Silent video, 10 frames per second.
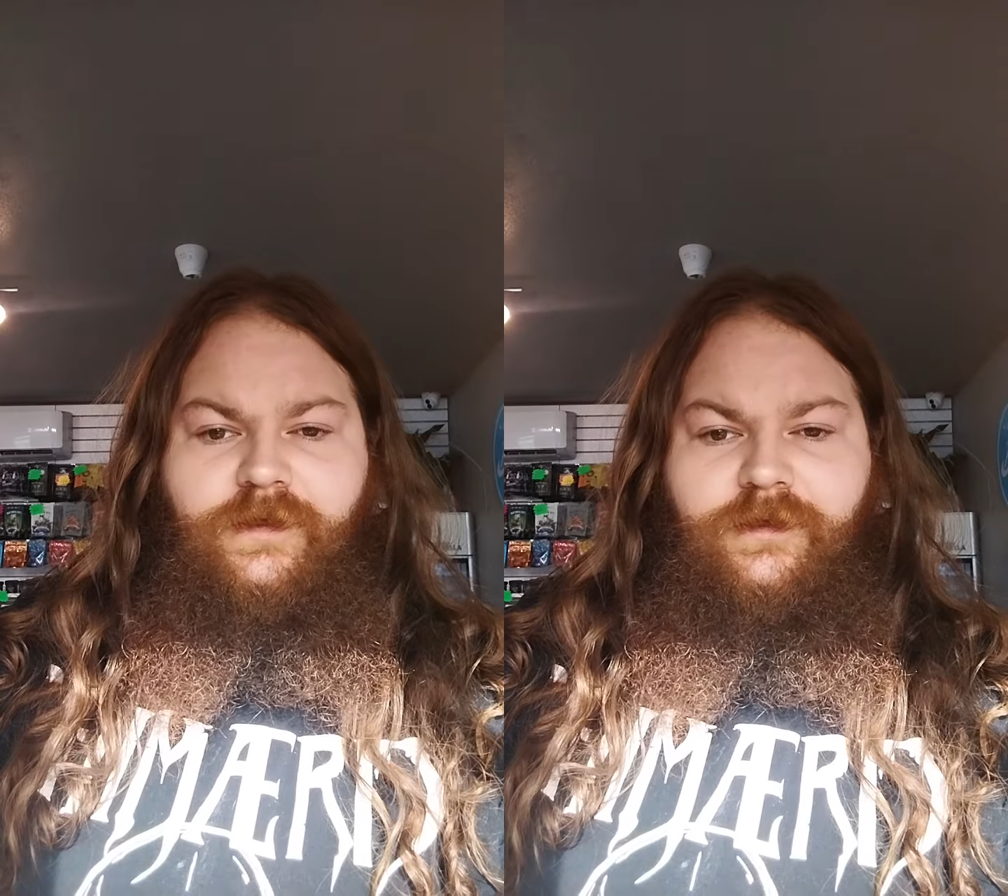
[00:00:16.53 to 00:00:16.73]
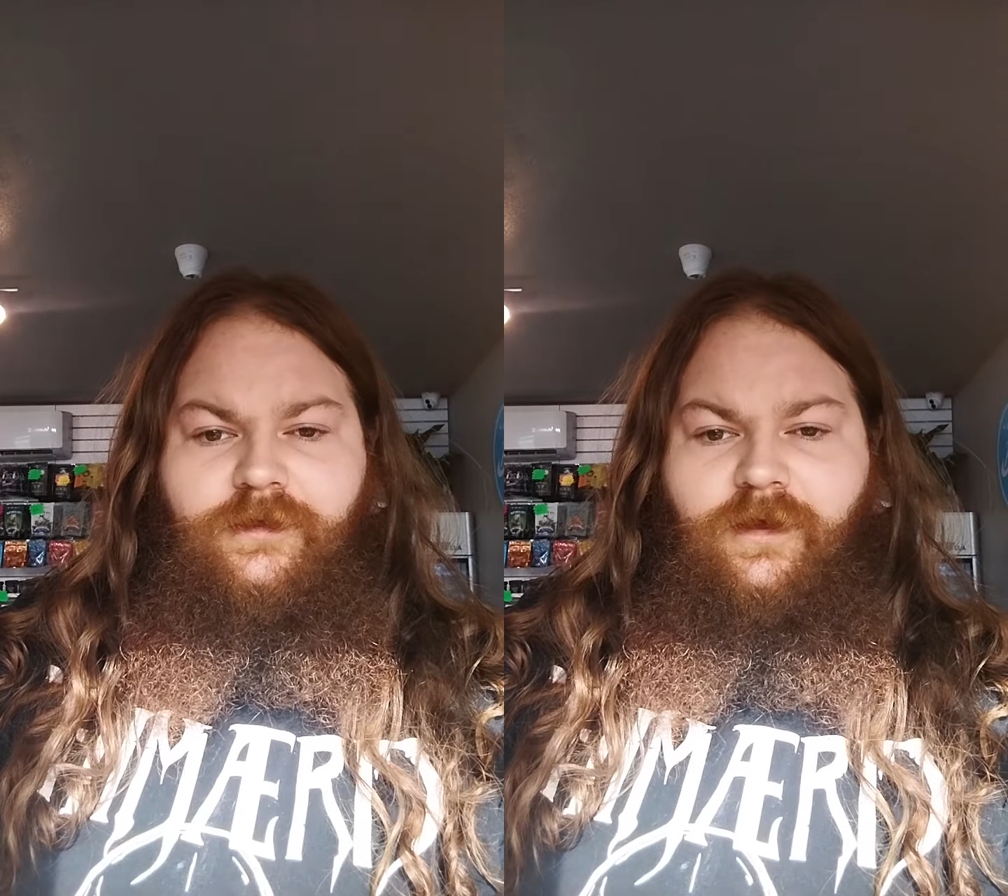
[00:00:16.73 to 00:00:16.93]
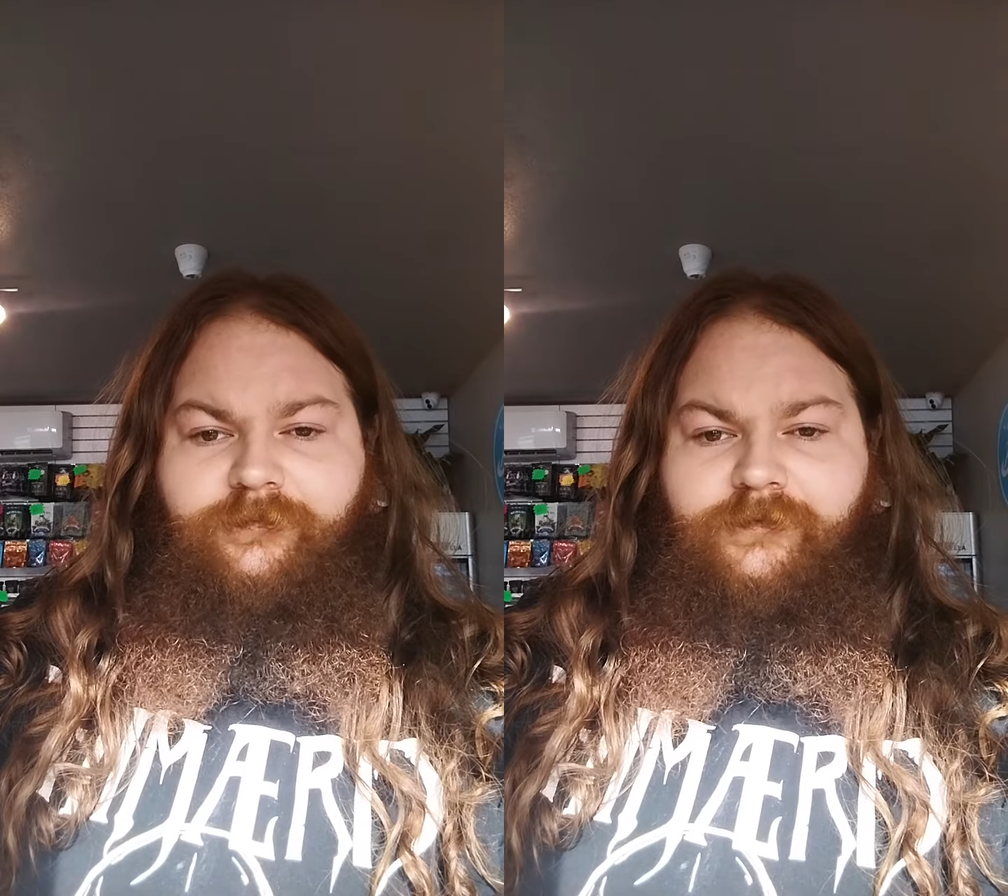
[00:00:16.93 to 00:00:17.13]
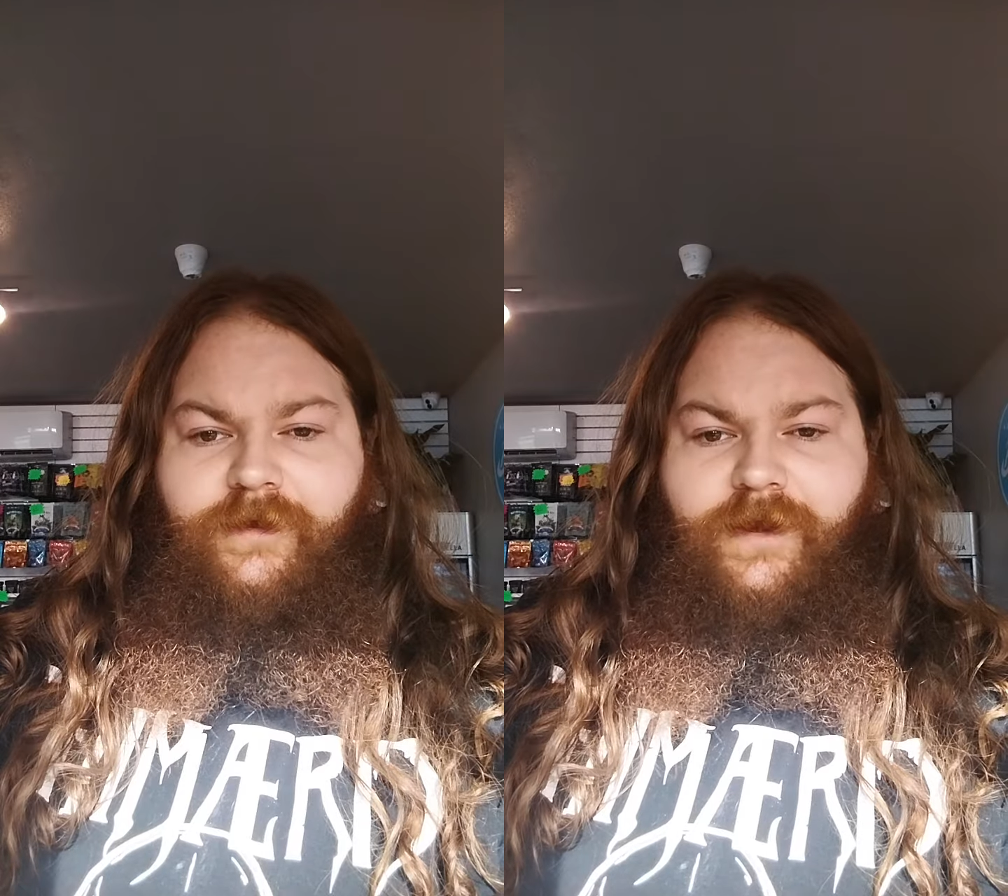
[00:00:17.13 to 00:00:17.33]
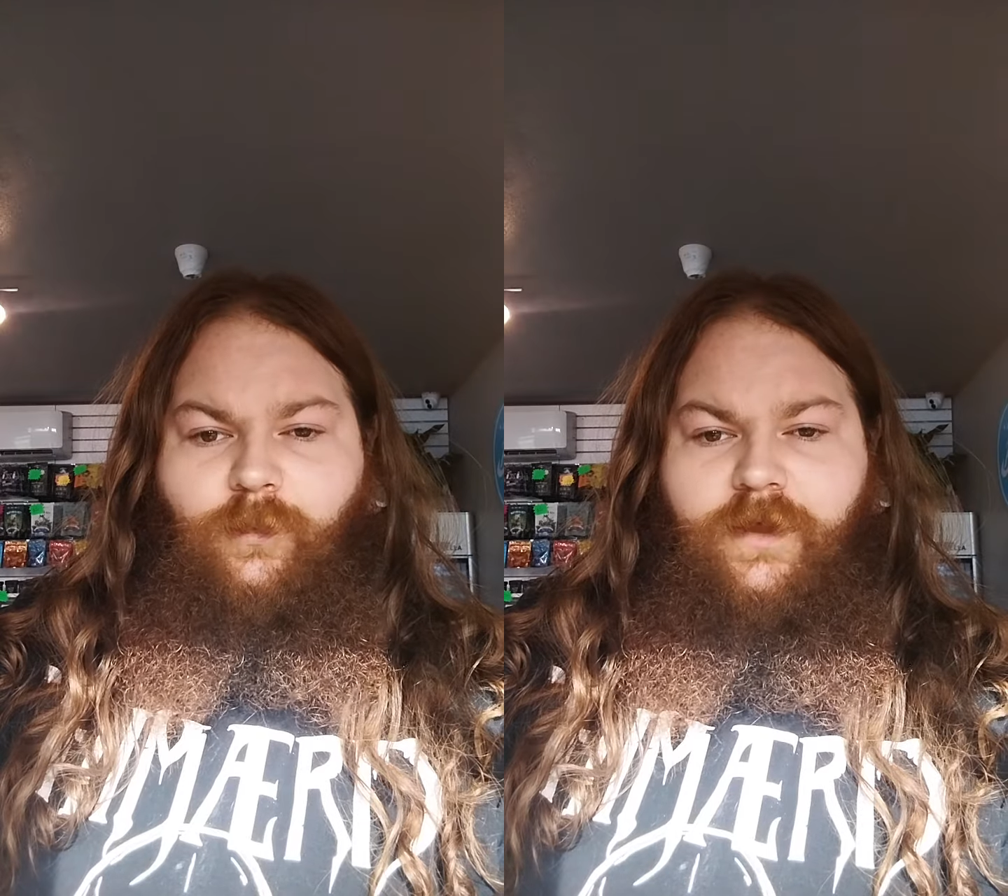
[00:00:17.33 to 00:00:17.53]
He often
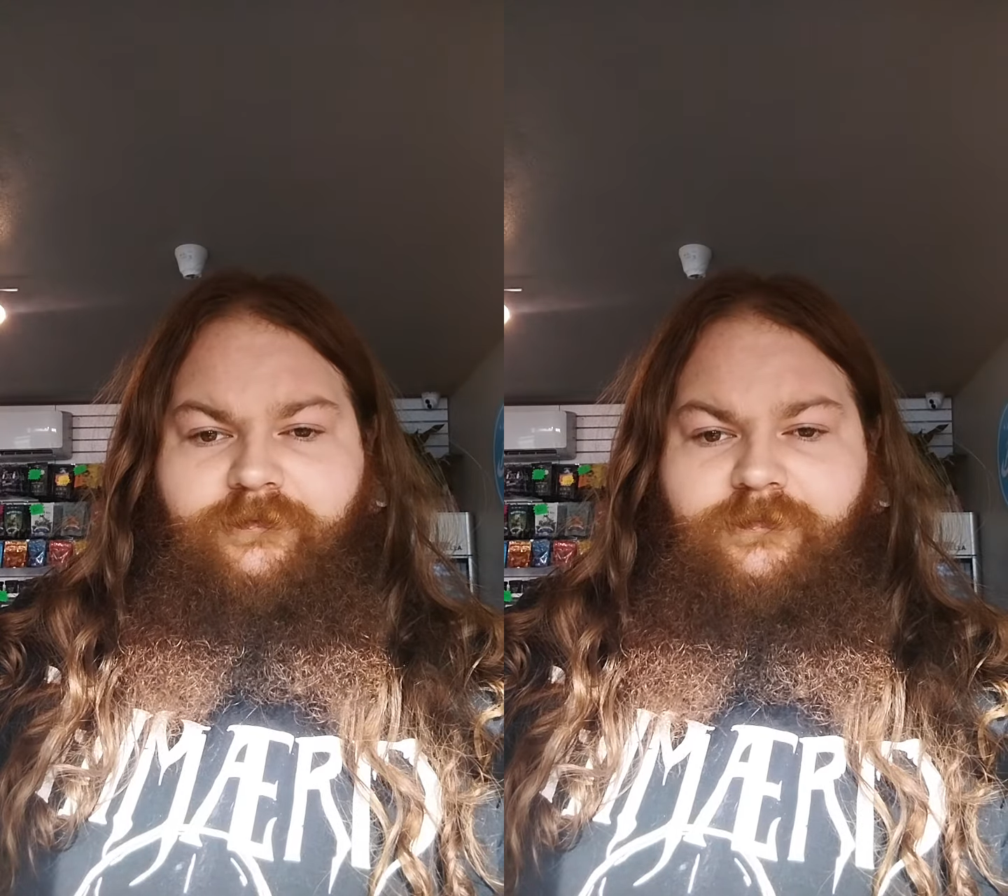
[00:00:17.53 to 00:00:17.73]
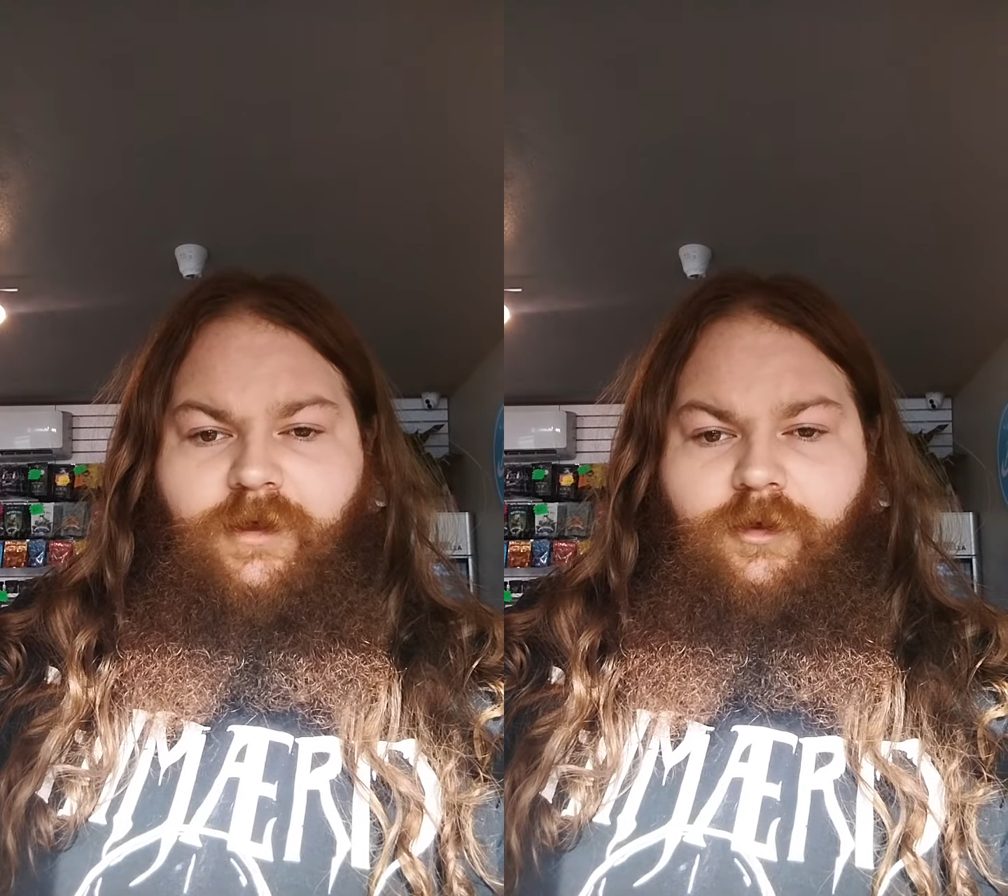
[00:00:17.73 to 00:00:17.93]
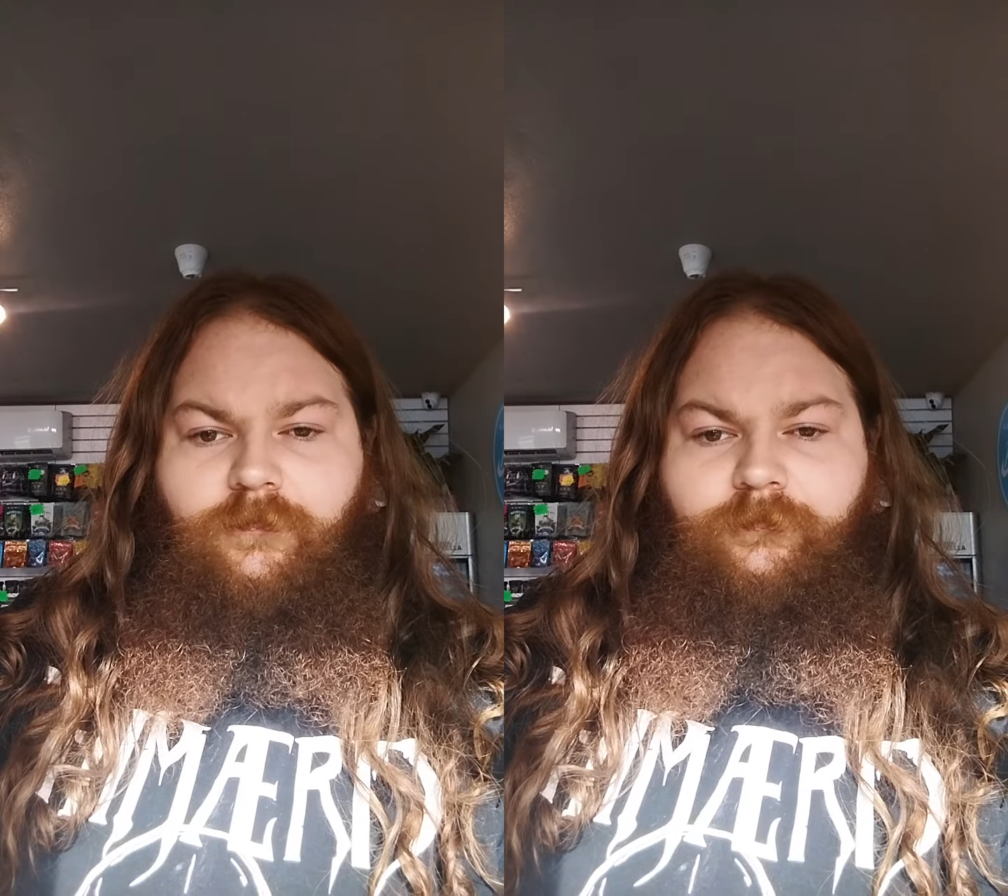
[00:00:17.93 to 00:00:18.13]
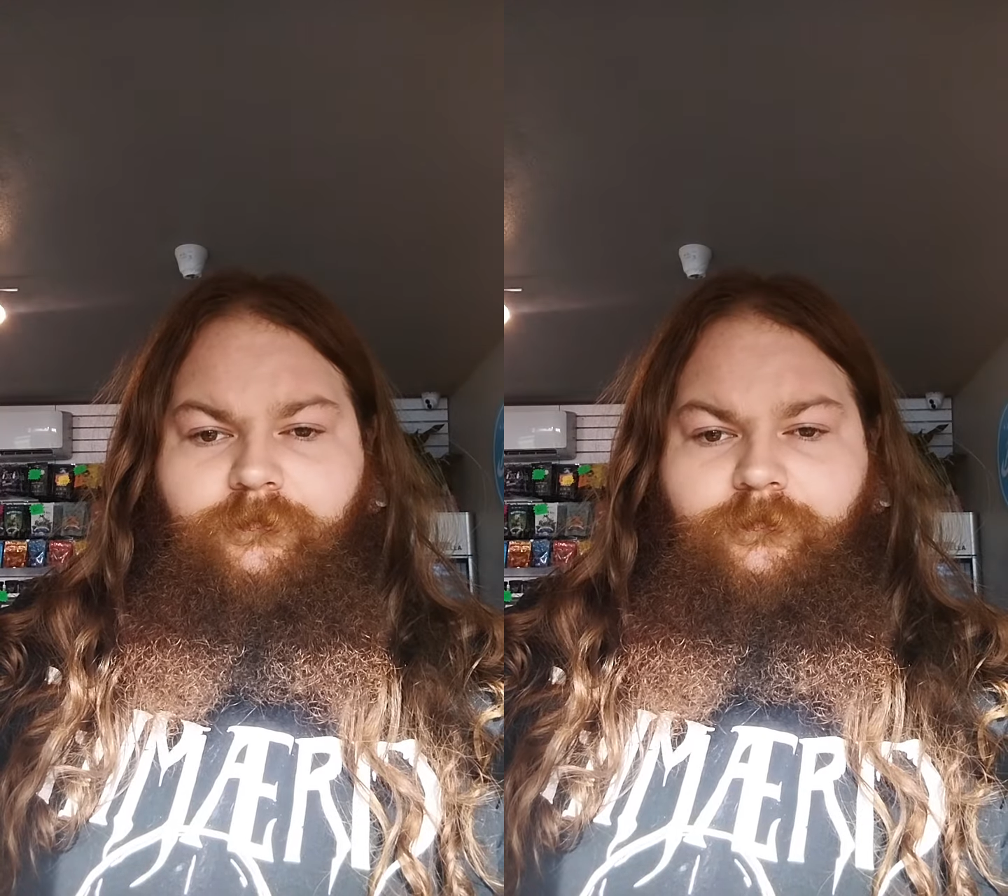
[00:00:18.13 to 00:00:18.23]
ran away from home.